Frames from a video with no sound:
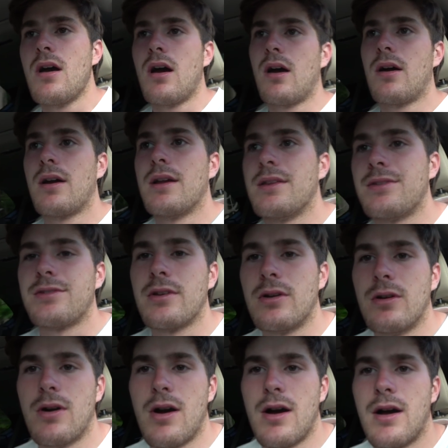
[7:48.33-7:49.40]
All right,
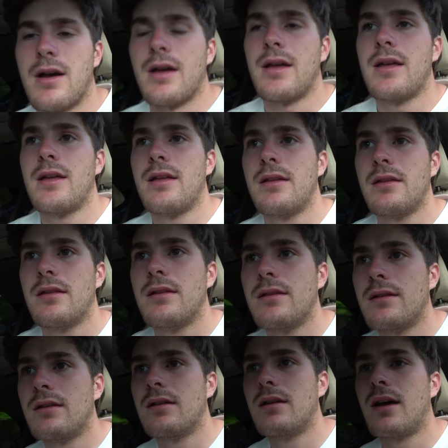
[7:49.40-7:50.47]
so
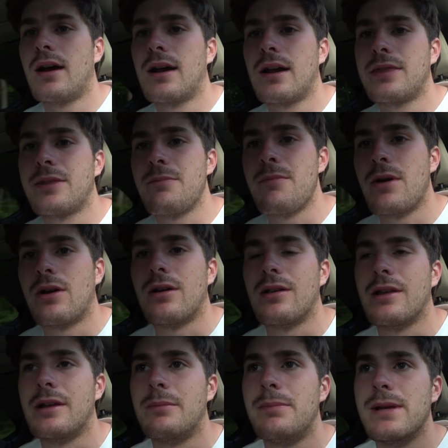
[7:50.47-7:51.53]
I got the
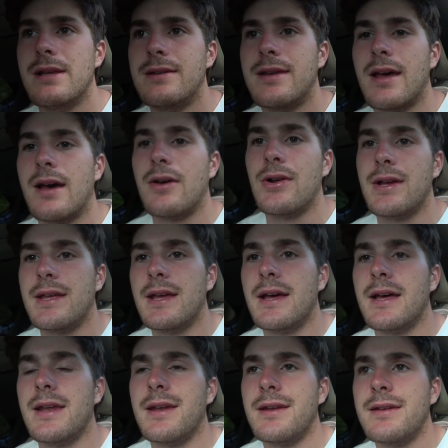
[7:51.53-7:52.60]
Maryland beat down
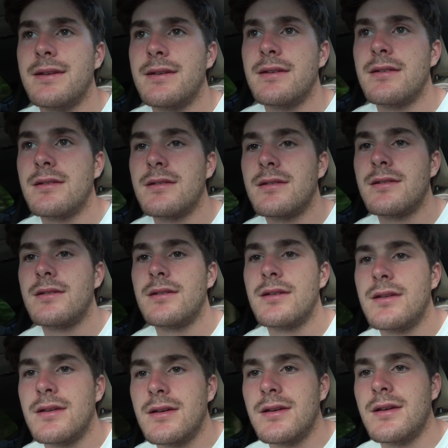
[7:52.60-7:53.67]

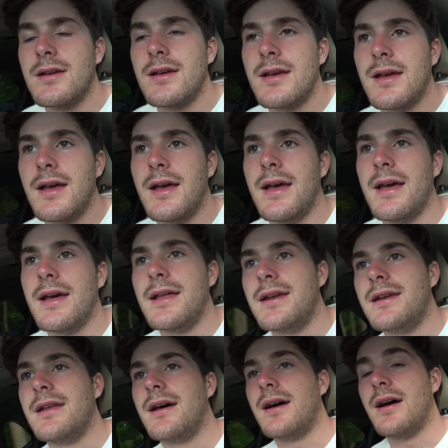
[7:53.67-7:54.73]
again,
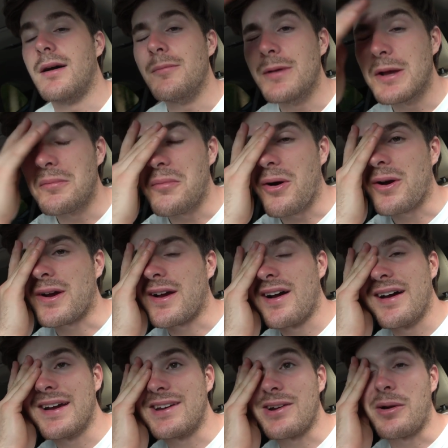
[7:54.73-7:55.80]
and me and Mark
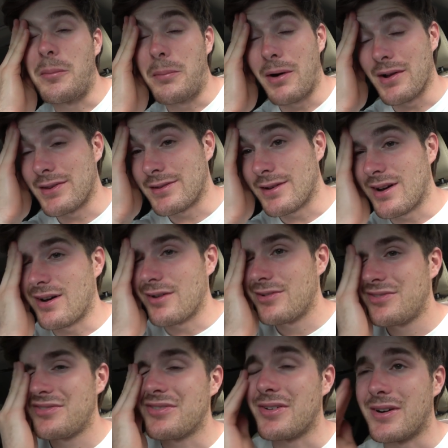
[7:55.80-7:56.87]
hiked our butts
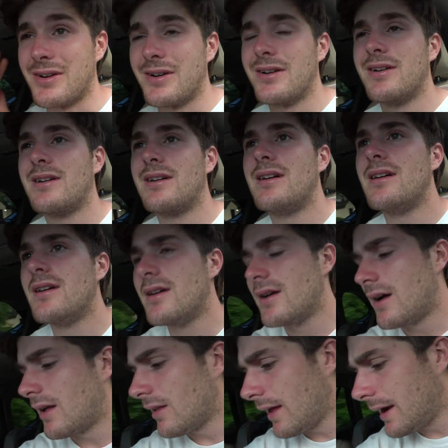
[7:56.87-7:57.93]
off for
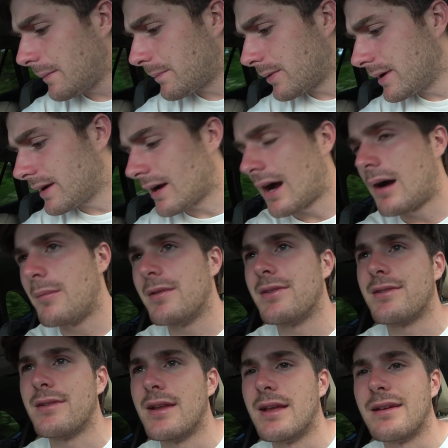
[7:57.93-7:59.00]
a lot of pretty common
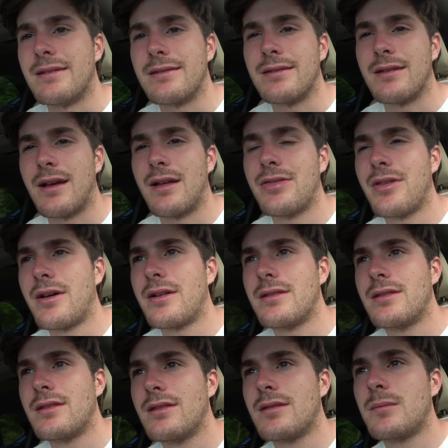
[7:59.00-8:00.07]
snakes. I thought
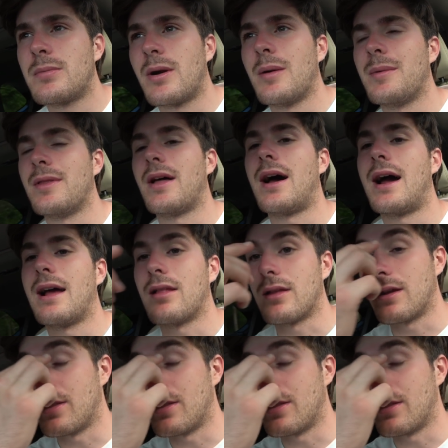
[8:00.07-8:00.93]
probably the highlight